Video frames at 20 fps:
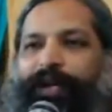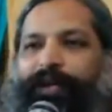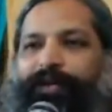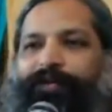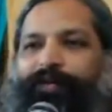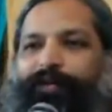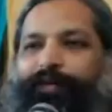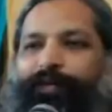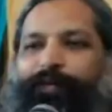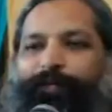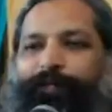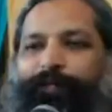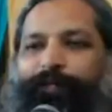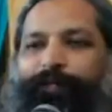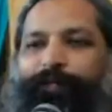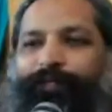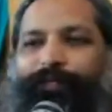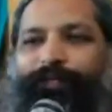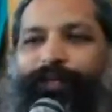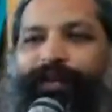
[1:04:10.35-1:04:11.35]
And so
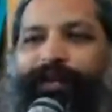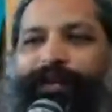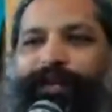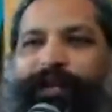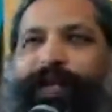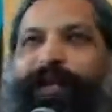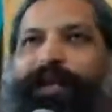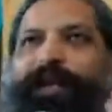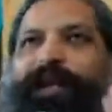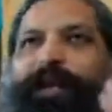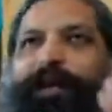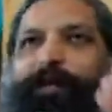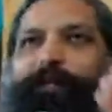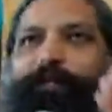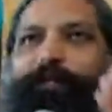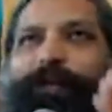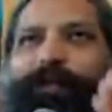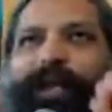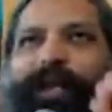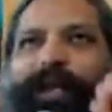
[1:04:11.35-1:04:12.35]
the
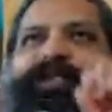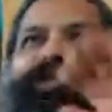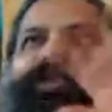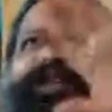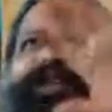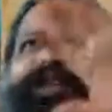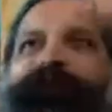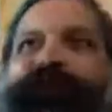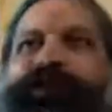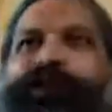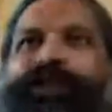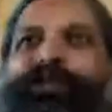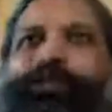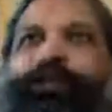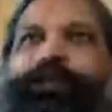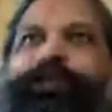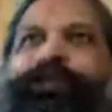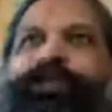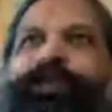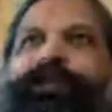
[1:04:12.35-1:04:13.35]
potential for the
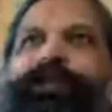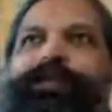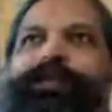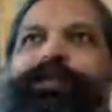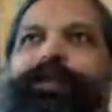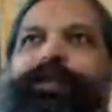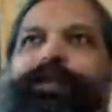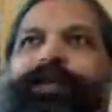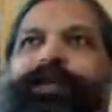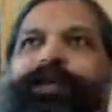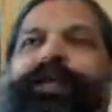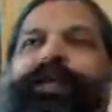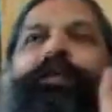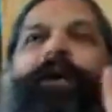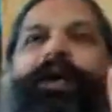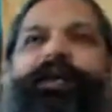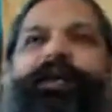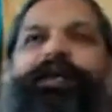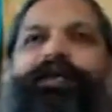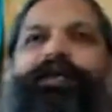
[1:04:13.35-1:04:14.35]
future is something
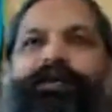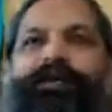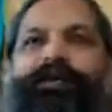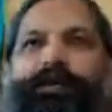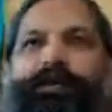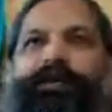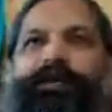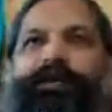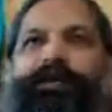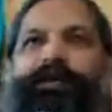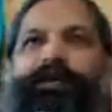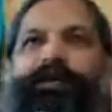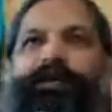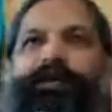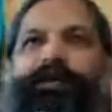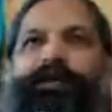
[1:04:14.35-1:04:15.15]
quite extraordinary.